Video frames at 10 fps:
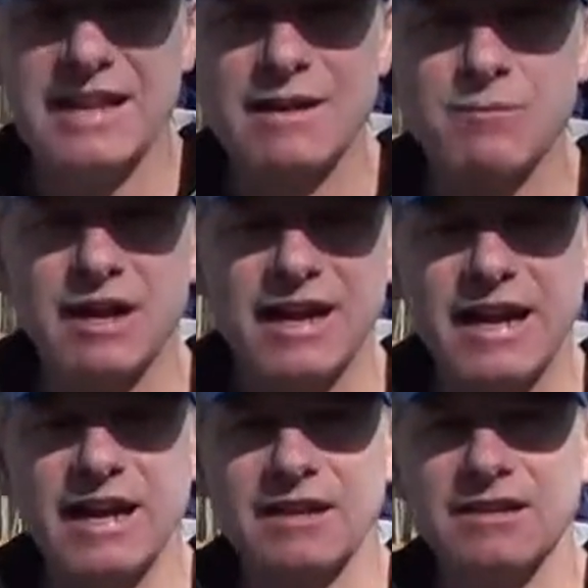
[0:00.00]
in that butt
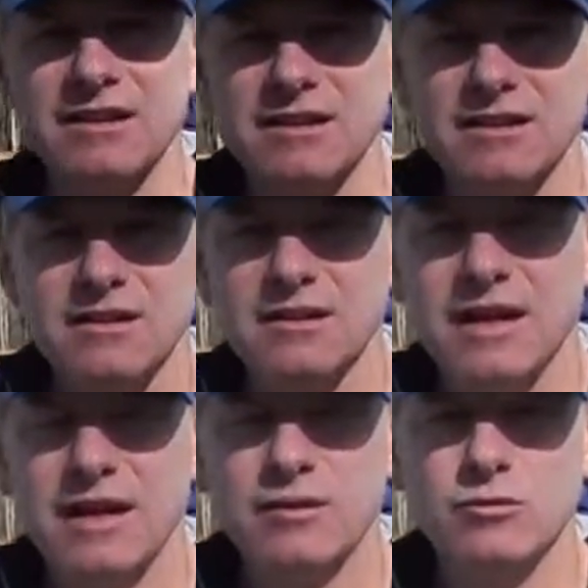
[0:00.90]
hand.
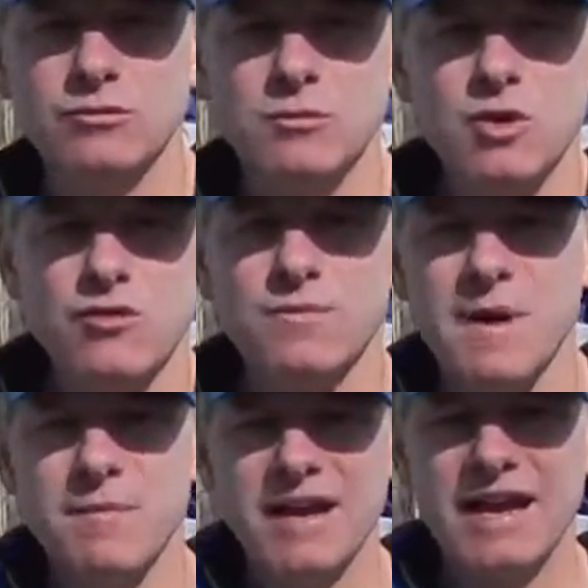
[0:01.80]
I don't move
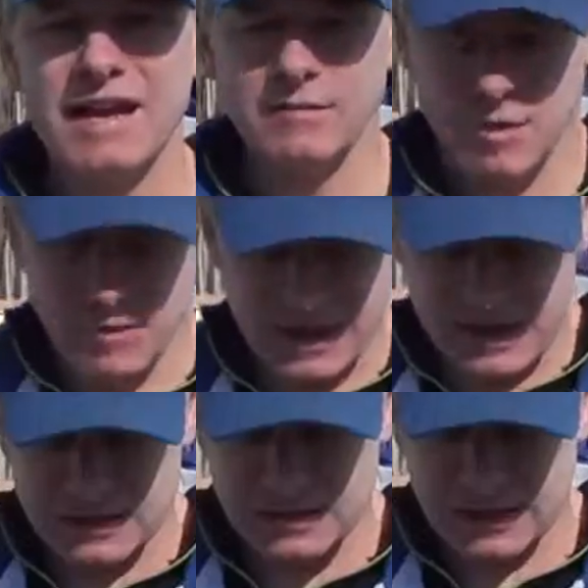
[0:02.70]
my butt hand. My butt
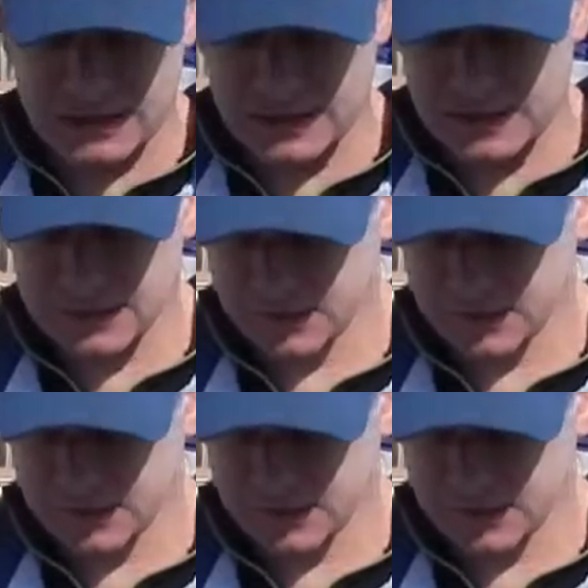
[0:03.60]
hand is like you